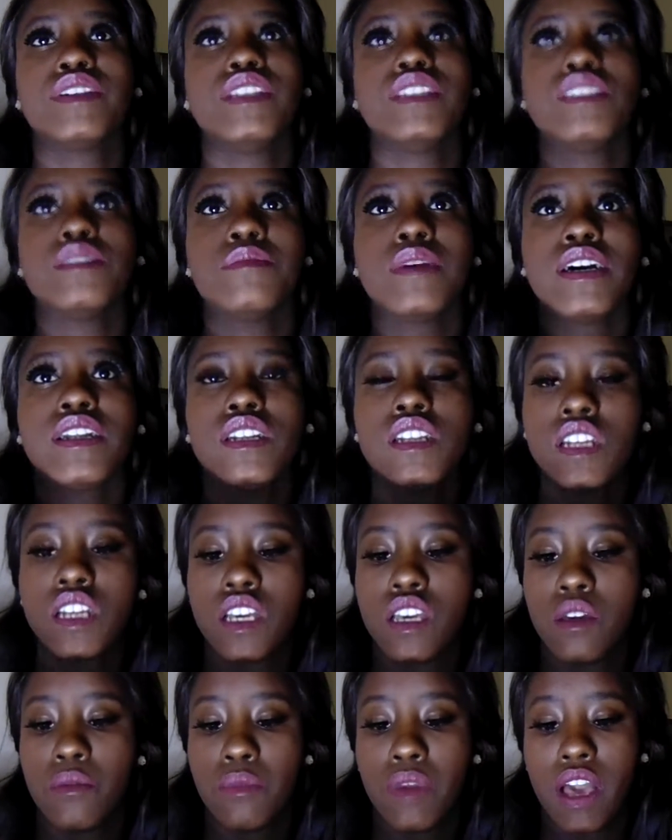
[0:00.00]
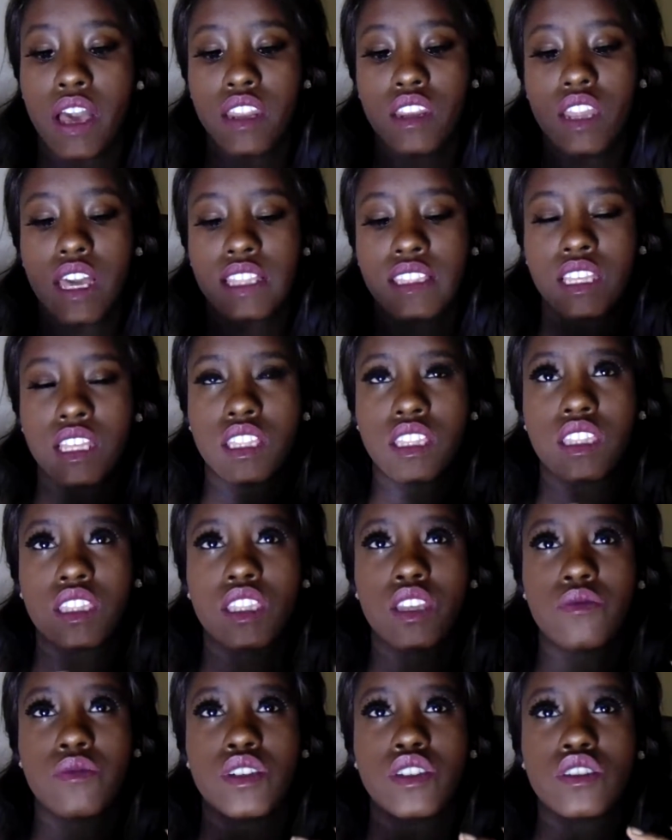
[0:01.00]
it doesn't matter. But I'm, i think
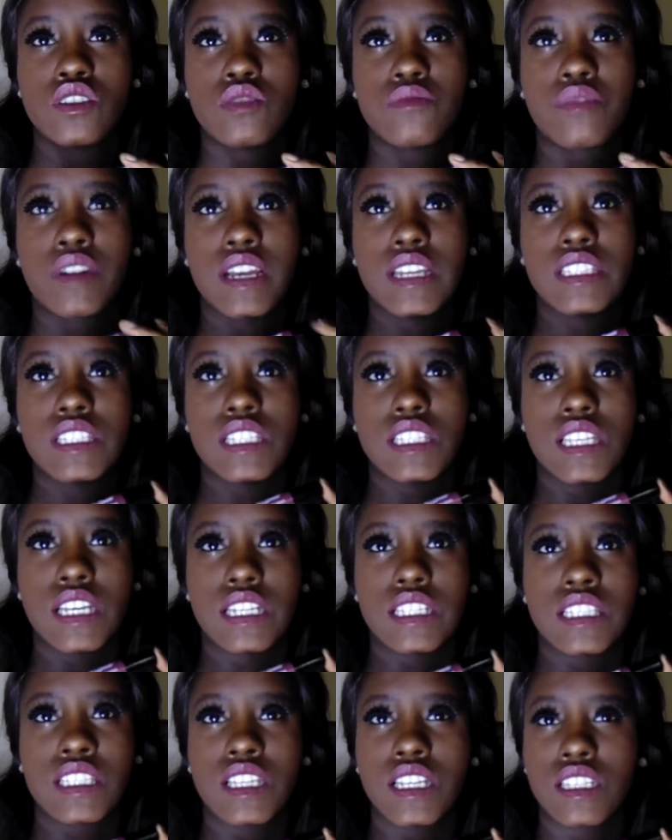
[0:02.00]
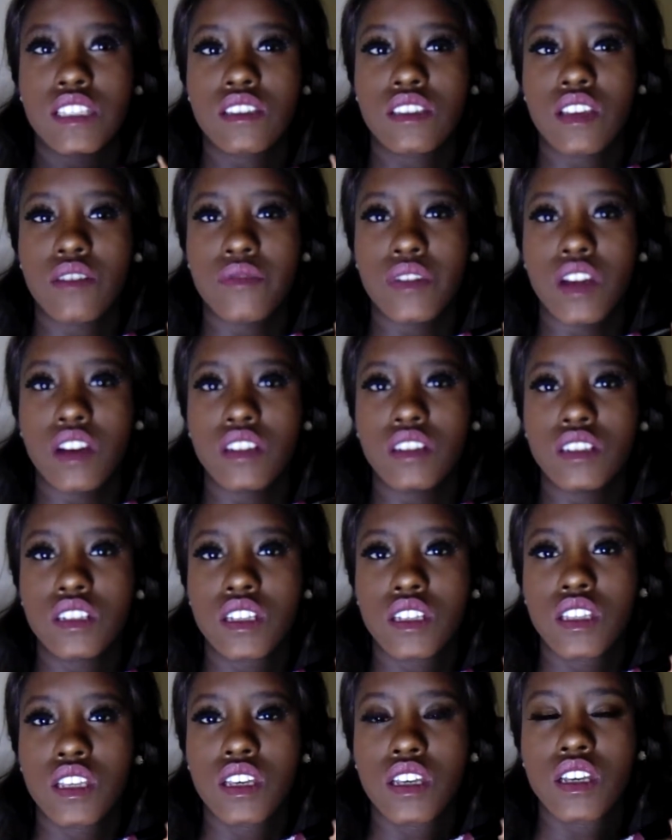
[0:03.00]
the original price is like 6 or $7,
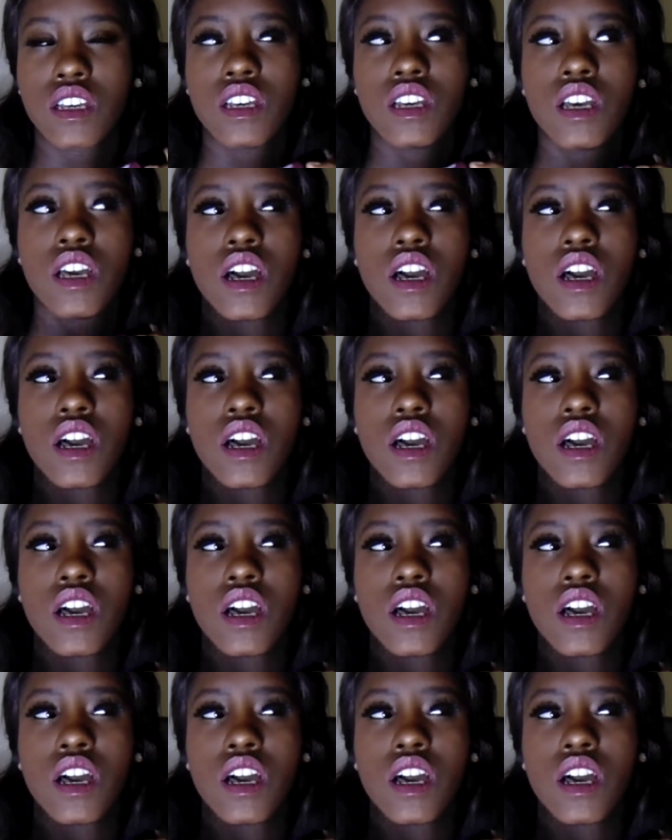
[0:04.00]
I think.